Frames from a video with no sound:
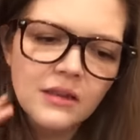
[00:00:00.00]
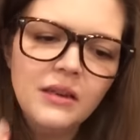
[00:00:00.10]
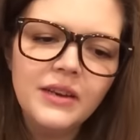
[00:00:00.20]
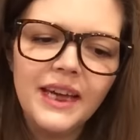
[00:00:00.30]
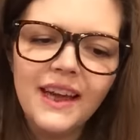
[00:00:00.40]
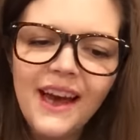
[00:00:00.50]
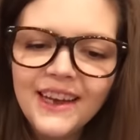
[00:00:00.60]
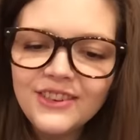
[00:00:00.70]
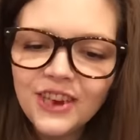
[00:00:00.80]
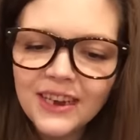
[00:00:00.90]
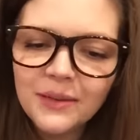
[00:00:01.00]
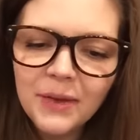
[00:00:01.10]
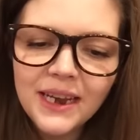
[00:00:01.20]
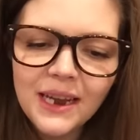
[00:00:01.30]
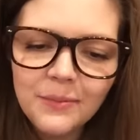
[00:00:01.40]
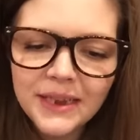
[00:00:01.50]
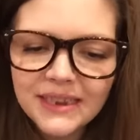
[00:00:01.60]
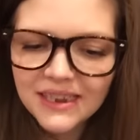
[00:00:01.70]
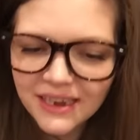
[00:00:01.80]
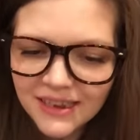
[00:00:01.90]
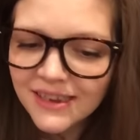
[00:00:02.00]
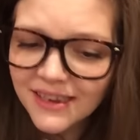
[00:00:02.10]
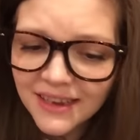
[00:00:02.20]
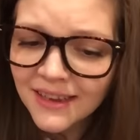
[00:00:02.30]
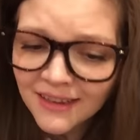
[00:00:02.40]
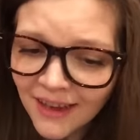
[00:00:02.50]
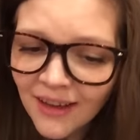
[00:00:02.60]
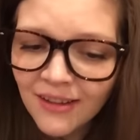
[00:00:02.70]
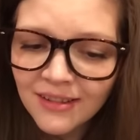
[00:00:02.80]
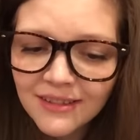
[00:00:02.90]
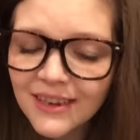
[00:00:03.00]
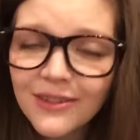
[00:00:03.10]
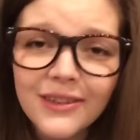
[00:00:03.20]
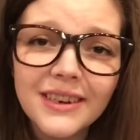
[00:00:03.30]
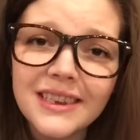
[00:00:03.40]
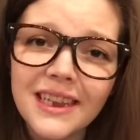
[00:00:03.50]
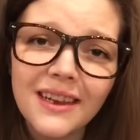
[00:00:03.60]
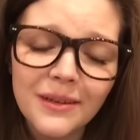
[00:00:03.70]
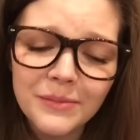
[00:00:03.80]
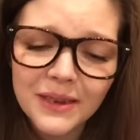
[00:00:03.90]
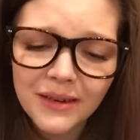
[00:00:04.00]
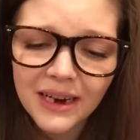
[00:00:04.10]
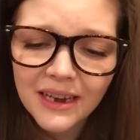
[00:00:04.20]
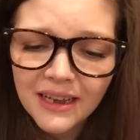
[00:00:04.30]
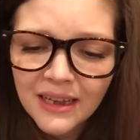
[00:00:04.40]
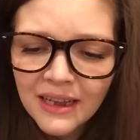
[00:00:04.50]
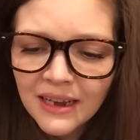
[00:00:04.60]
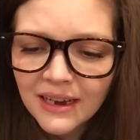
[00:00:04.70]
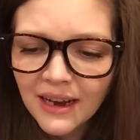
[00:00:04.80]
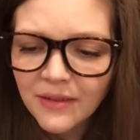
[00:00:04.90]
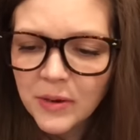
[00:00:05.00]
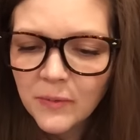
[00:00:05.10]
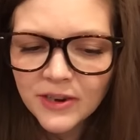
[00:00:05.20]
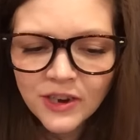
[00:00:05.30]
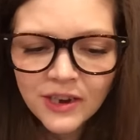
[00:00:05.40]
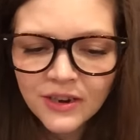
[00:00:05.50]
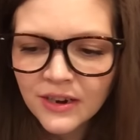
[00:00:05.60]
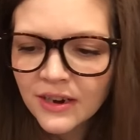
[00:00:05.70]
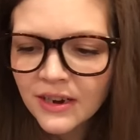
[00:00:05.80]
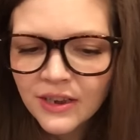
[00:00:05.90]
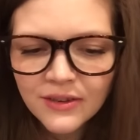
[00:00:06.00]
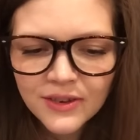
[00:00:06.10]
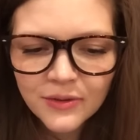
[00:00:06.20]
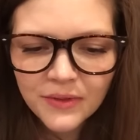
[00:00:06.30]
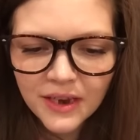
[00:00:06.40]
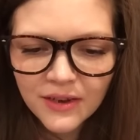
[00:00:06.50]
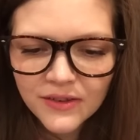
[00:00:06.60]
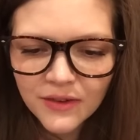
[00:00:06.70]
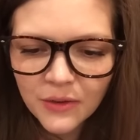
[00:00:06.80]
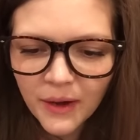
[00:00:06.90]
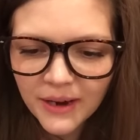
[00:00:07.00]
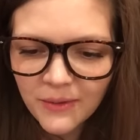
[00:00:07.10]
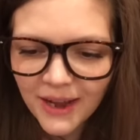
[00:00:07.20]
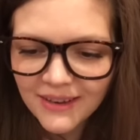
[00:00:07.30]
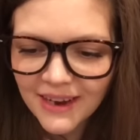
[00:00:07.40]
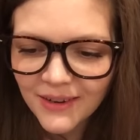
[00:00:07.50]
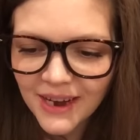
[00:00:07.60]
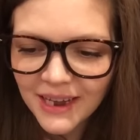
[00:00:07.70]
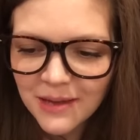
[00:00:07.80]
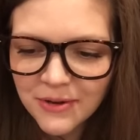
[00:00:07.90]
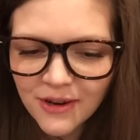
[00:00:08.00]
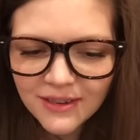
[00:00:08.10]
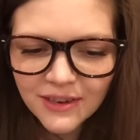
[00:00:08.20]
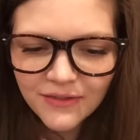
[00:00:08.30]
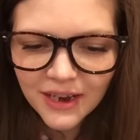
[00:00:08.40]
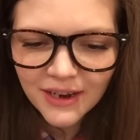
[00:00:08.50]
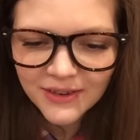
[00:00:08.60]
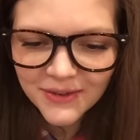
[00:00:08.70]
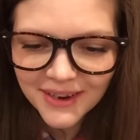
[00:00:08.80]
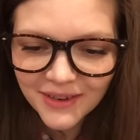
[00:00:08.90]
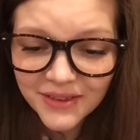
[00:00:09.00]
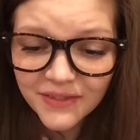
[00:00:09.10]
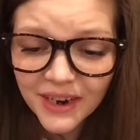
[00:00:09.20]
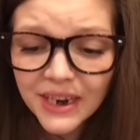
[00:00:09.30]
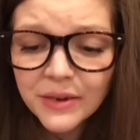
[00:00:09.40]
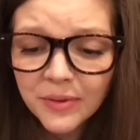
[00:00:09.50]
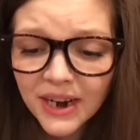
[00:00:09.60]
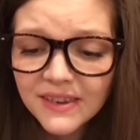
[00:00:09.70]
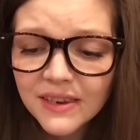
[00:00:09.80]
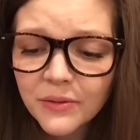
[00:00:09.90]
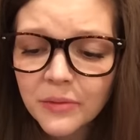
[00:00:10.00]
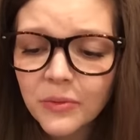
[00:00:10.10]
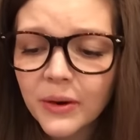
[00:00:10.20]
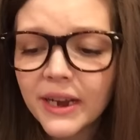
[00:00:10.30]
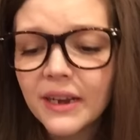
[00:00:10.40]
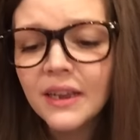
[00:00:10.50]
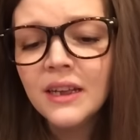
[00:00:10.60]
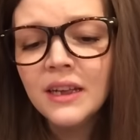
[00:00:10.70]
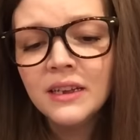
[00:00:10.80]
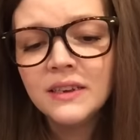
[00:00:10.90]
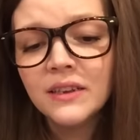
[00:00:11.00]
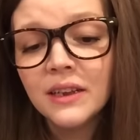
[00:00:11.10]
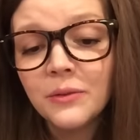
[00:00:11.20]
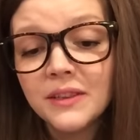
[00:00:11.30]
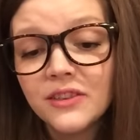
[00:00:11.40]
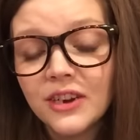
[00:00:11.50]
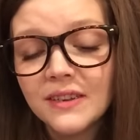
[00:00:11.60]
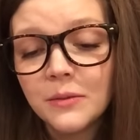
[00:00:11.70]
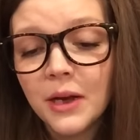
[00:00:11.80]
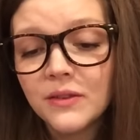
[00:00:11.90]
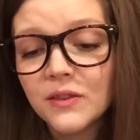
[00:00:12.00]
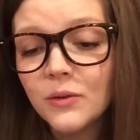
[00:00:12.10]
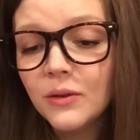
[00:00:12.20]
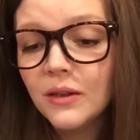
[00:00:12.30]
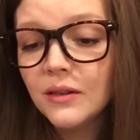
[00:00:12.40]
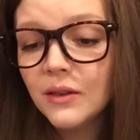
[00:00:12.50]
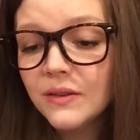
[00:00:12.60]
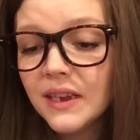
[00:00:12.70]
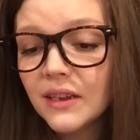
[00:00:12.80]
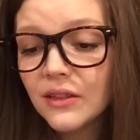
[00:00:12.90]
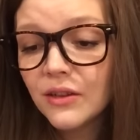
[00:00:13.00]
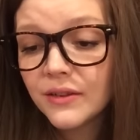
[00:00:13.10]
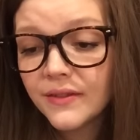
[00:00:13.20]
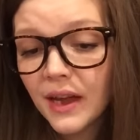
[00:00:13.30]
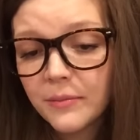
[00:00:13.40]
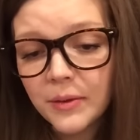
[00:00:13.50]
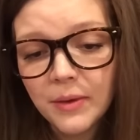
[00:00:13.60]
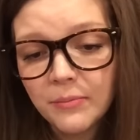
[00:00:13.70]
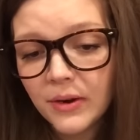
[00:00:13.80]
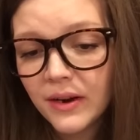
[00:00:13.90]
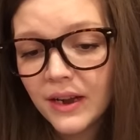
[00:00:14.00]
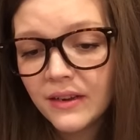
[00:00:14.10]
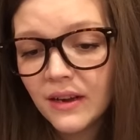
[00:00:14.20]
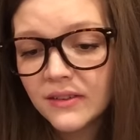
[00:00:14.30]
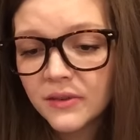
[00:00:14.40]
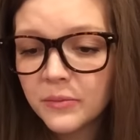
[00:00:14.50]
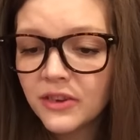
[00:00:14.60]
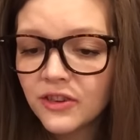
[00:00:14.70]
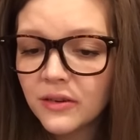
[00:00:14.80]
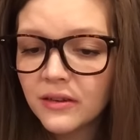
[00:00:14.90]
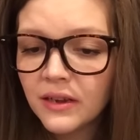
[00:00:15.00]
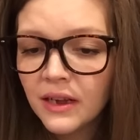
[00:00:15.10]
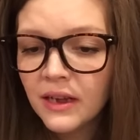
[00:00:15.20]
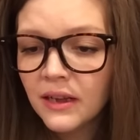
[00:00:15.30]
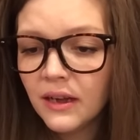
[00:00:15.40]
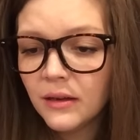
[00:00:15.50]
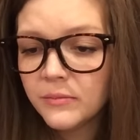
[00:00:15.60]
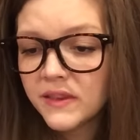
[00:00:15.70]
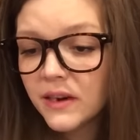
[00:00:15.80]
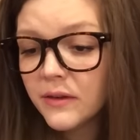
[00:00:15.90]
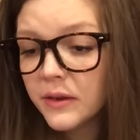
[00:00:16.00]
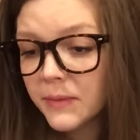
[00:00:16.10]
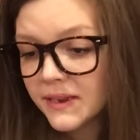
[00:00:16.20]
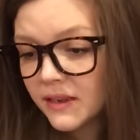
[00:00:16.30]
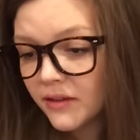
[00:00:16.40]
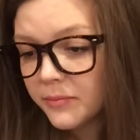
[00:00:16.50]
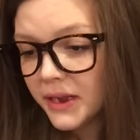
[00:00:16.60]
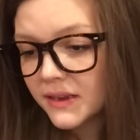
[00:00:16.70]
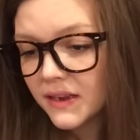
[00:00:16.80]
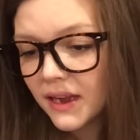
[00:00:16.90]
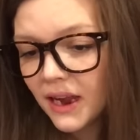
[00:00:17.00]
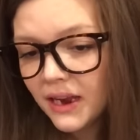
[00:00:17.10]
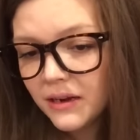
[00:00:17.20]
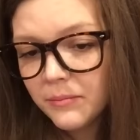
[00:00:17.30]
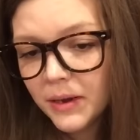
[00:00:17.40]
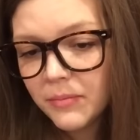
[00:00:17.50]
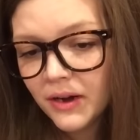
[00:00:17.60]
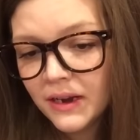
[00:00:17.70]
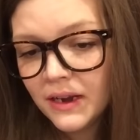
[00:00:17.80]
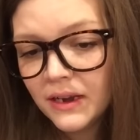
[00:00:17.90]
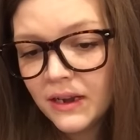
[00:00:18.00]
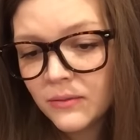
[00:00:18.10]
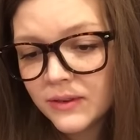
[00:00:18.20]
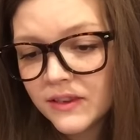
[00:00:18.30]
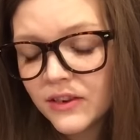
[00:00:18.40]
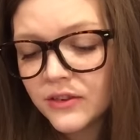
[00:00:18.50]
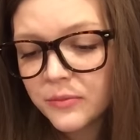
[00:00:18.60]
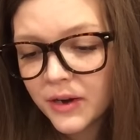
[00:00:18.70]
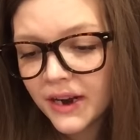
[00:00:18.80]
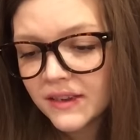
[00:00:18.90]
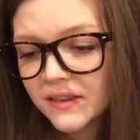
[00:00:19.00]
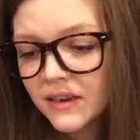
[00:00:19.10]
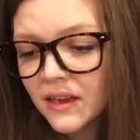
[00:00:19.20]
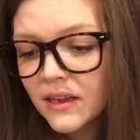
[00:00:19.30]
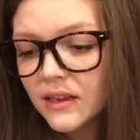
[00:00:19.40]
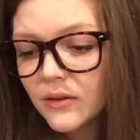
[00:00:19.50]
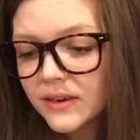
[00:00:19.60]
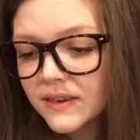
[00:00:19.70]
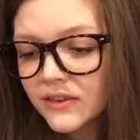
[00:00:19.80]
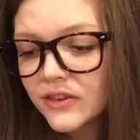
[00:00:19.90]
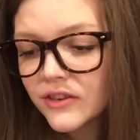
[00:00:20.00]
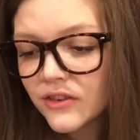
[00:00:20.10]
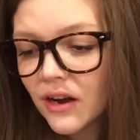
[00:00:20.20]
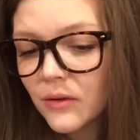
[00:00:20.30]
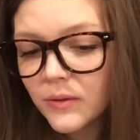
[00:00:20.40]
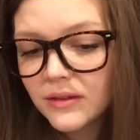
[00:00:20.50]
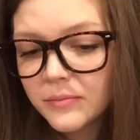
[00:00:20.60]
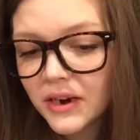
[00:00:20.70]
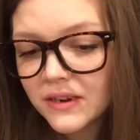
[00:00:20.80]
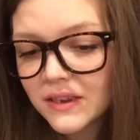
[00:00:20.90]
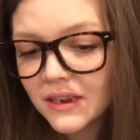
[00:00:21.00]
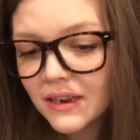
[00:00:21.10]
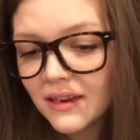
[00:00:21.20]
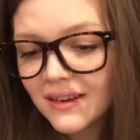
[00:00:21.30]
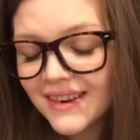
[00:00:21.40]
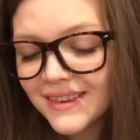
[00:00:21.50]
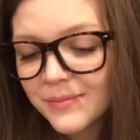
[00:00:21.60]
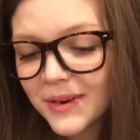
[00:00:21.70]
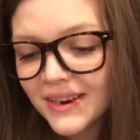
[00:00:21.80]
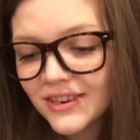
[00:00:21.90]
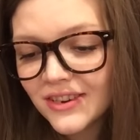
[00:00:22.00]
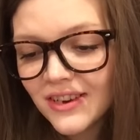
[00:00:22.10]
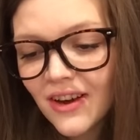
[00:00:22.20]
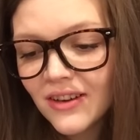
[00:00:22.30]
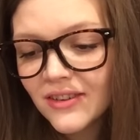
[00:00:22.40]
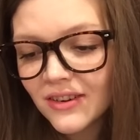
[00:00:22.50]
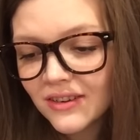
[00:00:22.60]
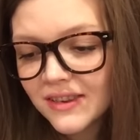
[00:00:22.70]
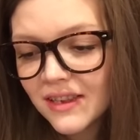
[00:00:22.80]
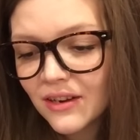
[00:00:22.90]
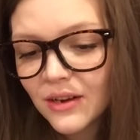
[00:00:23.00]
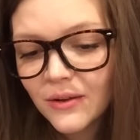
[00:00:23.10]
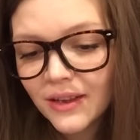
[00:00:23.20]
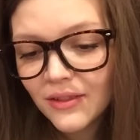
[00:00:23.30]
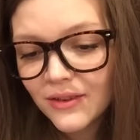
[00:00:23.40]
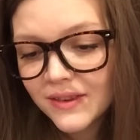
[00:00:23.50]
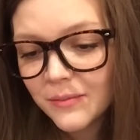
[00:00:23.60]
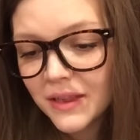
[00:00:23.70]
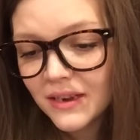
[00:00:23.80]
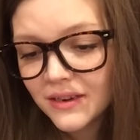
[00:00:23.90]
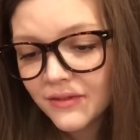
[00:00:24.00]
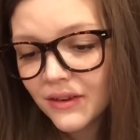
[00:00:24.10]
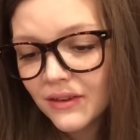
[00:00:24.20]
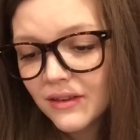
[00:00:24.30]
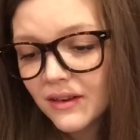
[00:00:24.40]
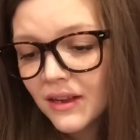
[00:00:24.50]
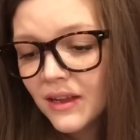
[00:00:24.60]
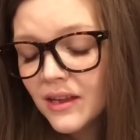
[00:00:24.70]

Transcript: Okay, hi Shanny, my name is It's Gel. I don't know how to say it, I'm sorry. And I've been watching your YouTube videos for quite a while now. I came across your videos when I was very depressed at one point, dealing with stress about school, losing a close family member, and not to mention um, starving myself because I hated my body and was too depressed. You are such a strong-willed person and an inspiration to all girls that are going through something difficult.